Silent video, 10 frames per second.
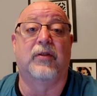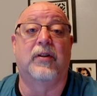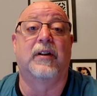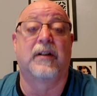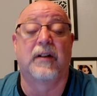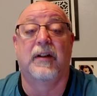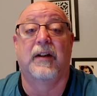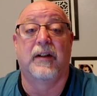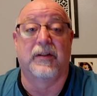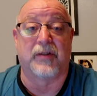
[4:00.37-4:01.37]
for,
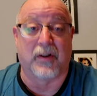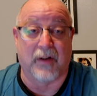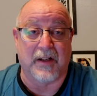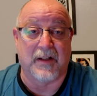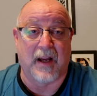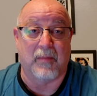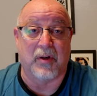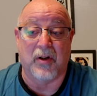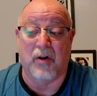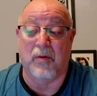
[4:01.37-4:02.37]
it's a great time
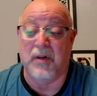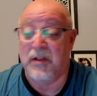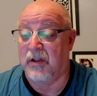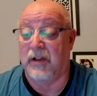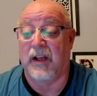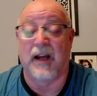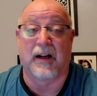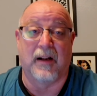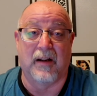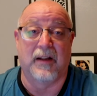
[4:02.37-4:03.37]
to go, but you're
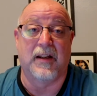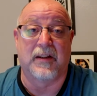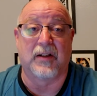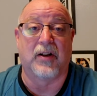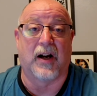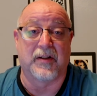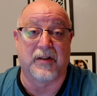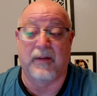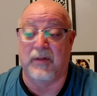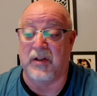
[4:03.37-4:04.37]
not going to hit the cost
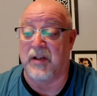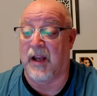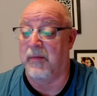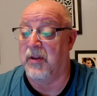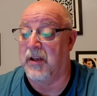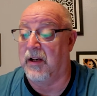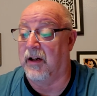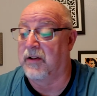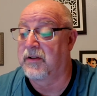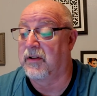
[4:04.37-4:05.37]
savings time of the
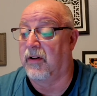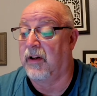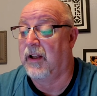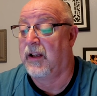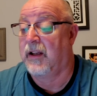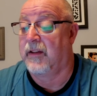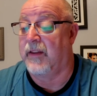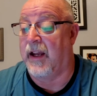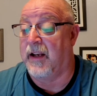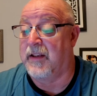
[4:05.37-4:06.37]
year. So
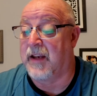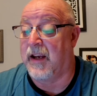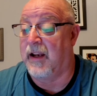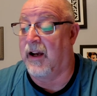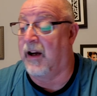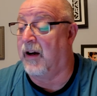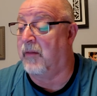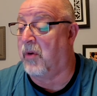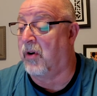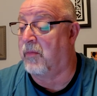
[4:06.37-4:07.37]
that is a
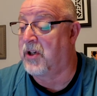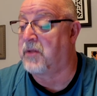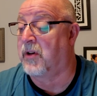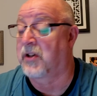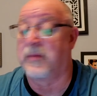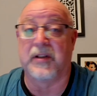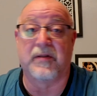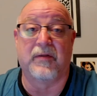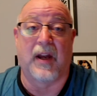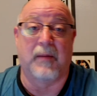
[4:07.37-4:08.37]
much more
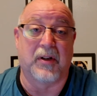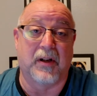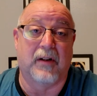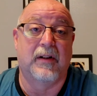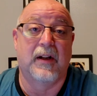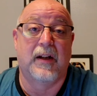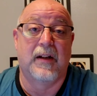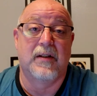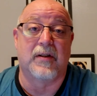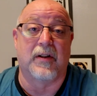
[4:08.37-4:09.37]
expensive time to go.
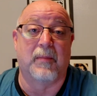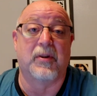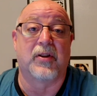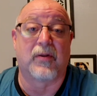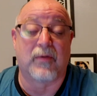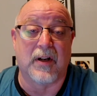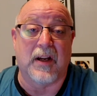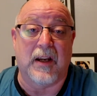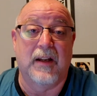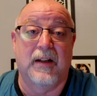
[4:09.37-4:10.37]
So number
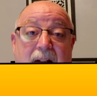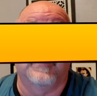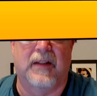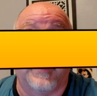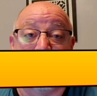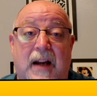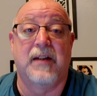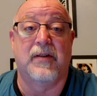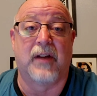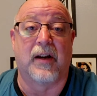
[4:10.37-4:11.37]
3 that I
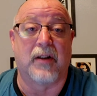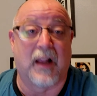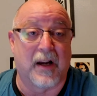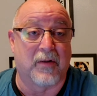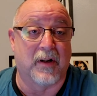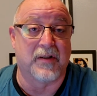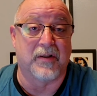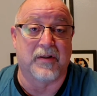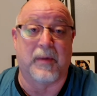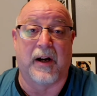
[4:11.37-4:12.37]
do get a lot of
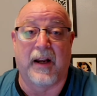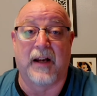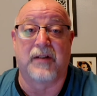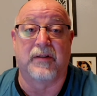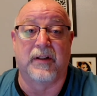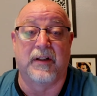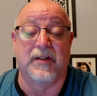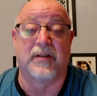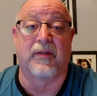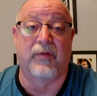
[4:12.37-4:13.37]
questions about actually
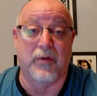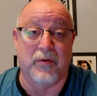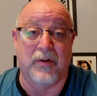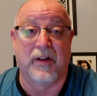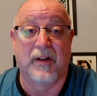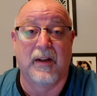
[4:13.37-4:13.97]
is the food.